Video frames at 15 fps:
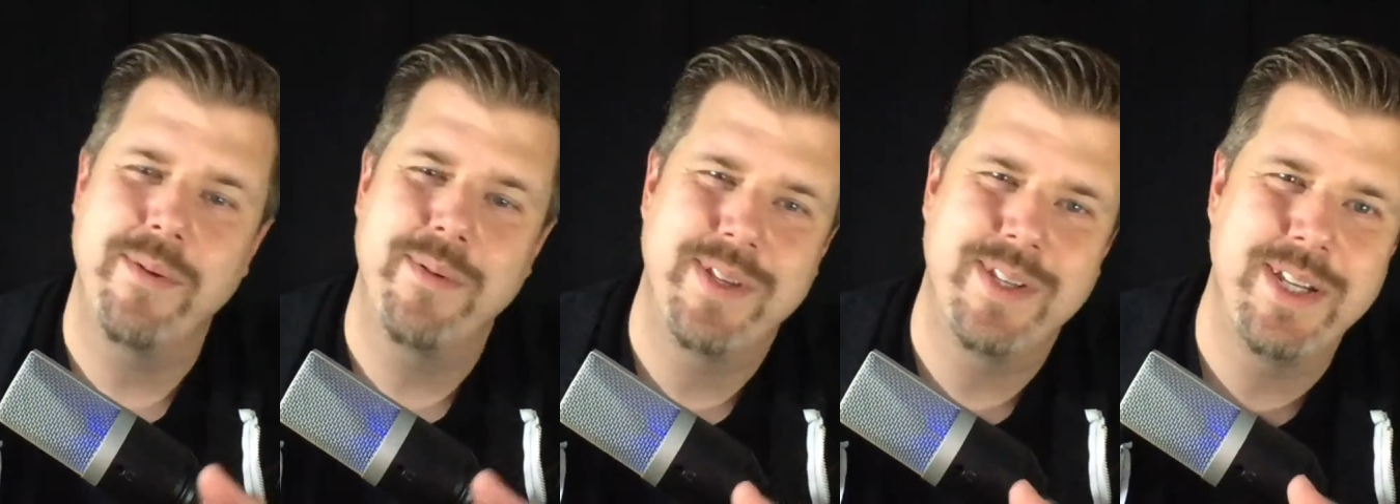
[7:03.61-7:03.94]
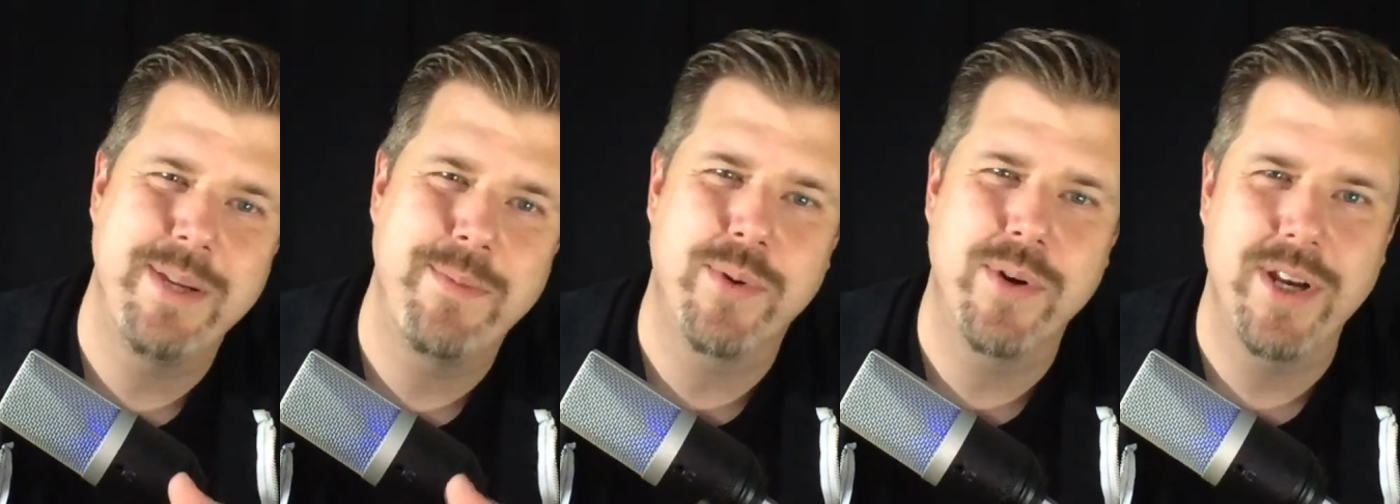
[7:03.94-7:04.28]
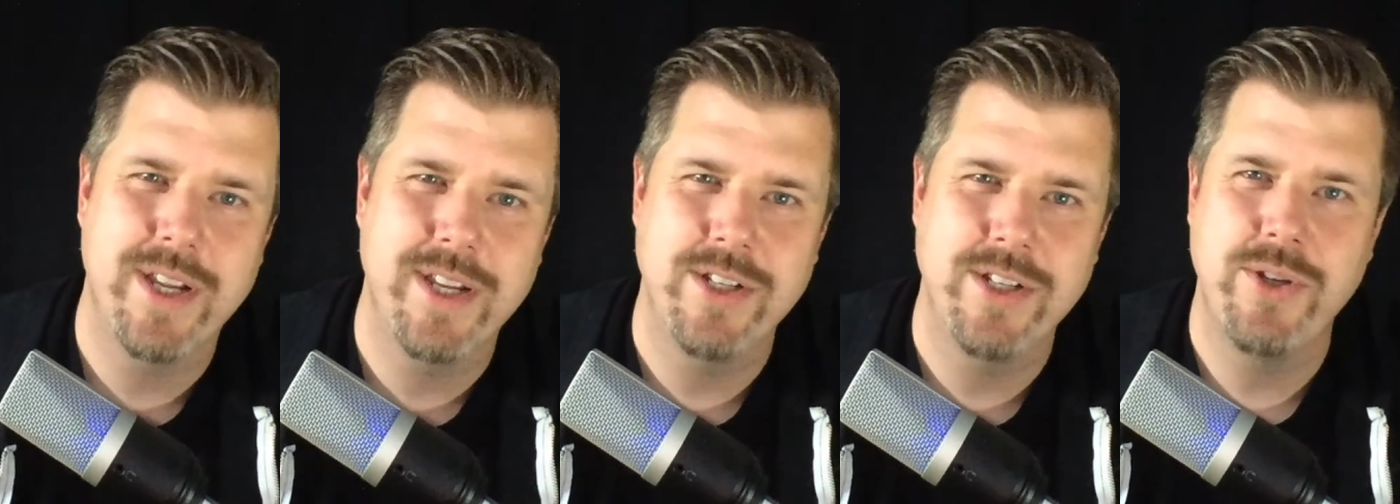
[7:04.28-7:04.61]
deeper
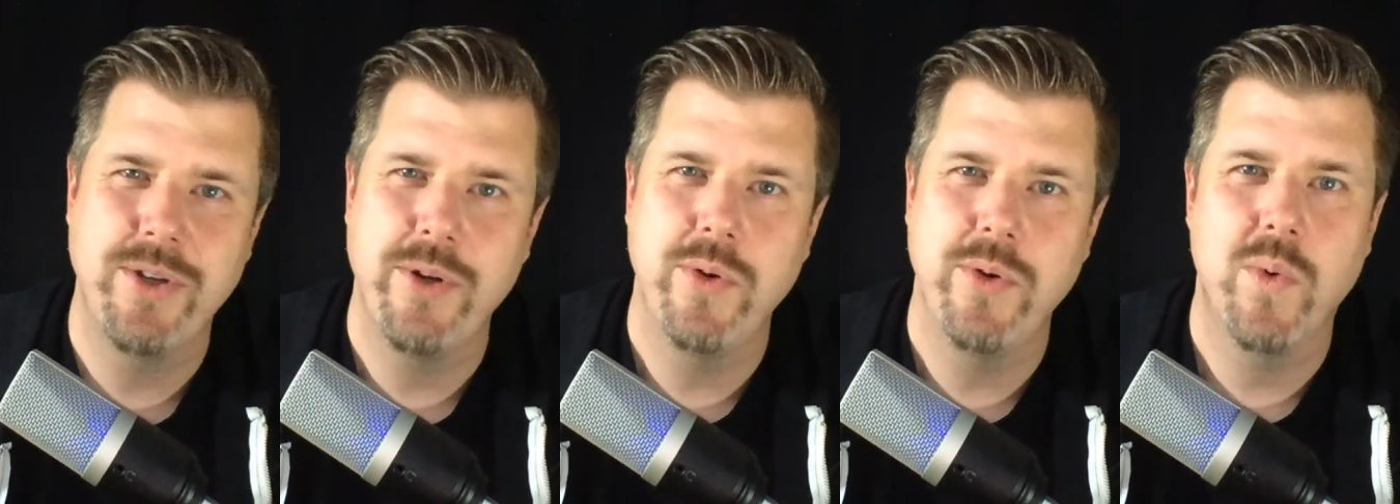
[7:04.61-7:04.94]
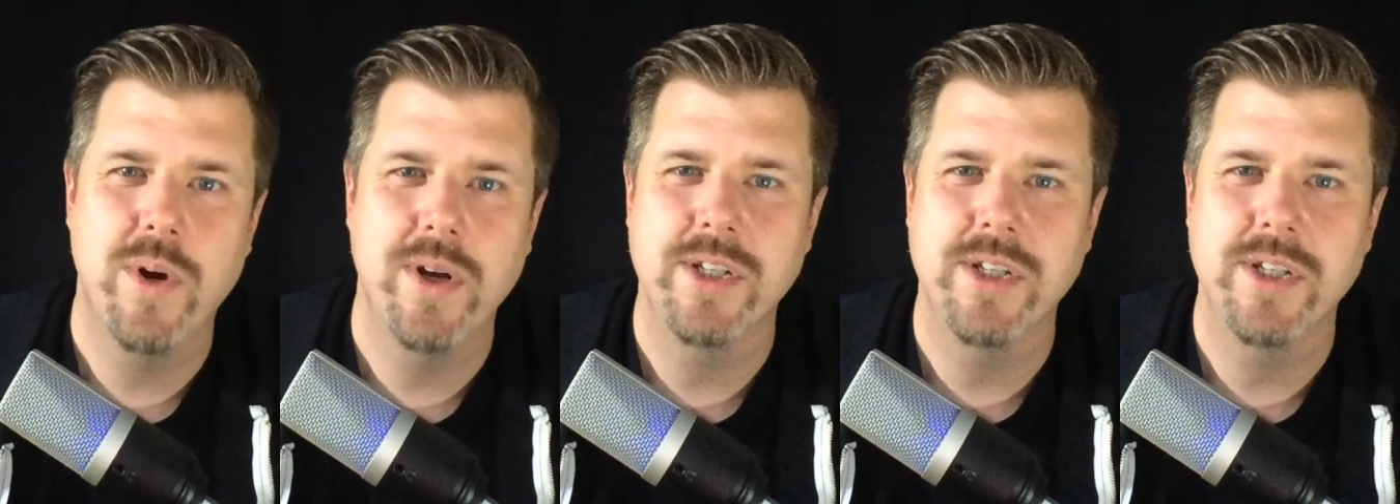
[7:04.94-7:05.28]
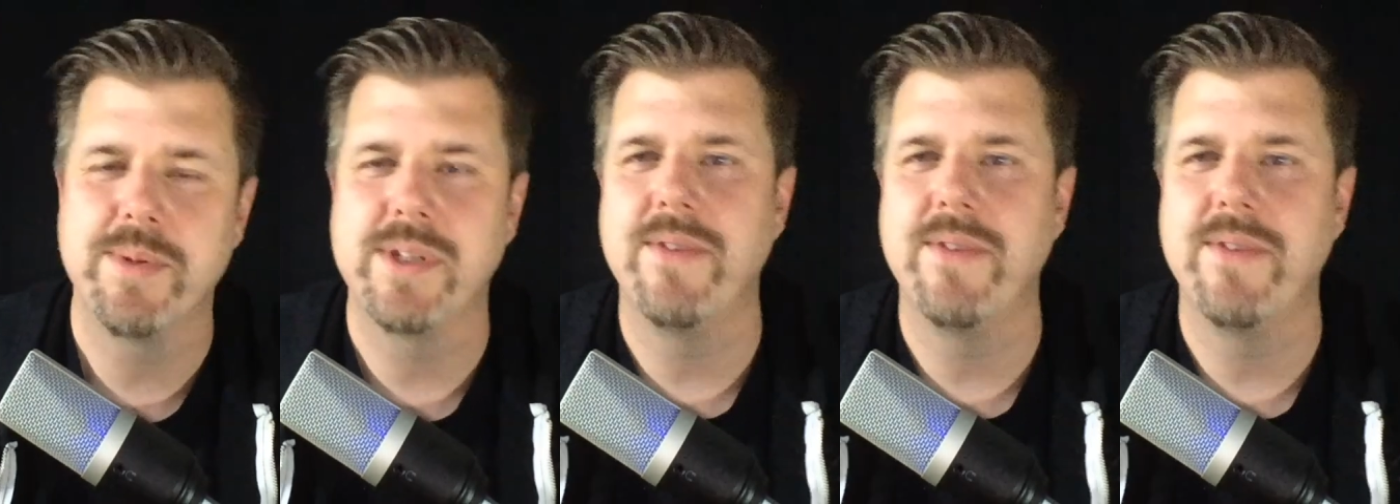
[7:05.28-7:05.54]
into one specific